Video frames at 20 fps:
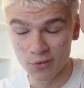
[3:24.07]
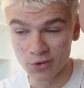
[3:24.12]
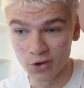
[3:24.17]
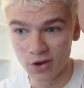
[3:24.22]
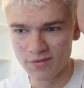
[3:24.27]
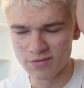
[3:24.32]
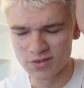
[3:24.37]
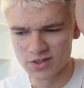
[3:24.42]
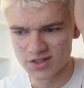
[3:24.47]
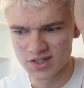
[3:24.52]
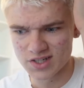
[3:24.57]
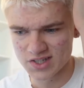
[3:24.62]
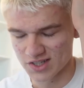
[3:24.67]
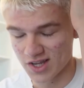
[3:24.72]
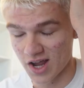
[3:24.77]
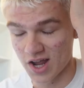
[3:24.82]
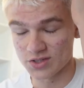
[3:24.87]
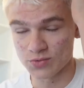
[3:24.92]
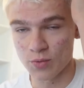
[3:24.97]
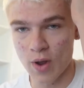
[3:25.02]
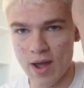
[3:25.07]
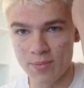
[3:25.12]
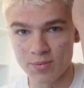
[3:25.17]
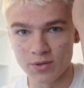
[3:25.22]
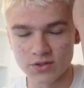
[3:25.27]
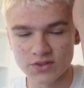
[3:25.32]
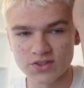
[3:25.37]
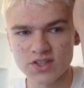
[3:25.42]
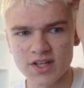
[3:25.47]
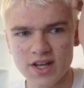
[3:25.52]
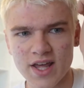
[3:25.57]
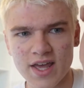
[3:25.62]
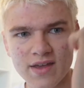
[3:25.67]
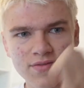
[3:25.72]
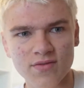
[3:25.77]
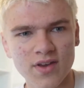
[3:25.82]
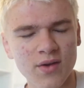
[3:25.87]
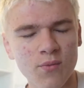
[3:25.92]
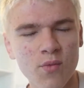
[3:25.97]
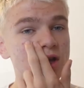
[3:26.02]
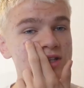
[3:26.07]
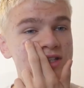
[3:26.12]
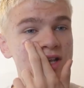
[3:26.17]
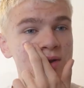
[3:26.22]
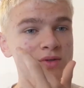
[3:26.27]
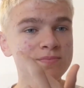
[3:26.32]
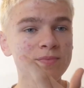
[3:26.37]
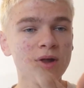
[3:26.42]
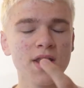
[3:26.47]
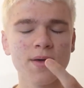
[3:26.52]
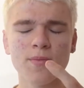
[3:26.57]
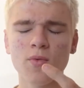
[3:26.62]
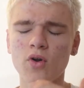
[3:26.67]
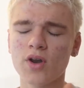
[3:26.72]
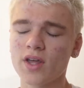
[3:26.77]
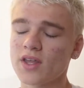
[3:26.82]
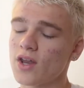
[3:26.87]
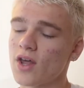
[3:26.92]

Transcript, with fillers: We're not even going to discuss what happened on Sunday evening. Yesterday was Monday morning.